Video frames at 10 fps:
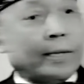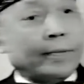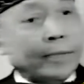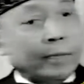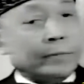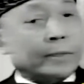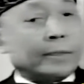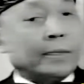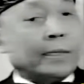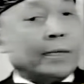And now
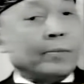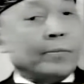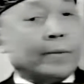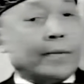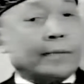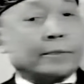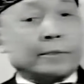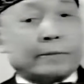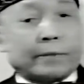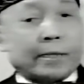the time
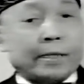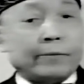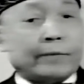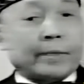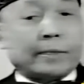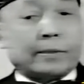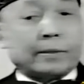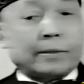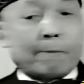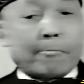has arrived
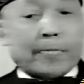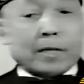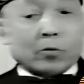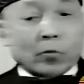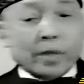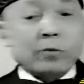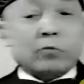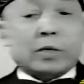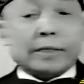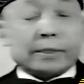that uh, we
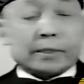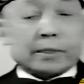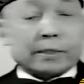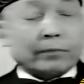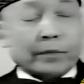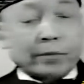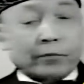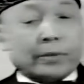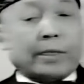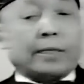want
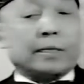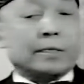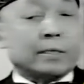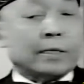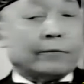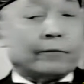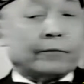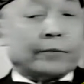something for ourselves.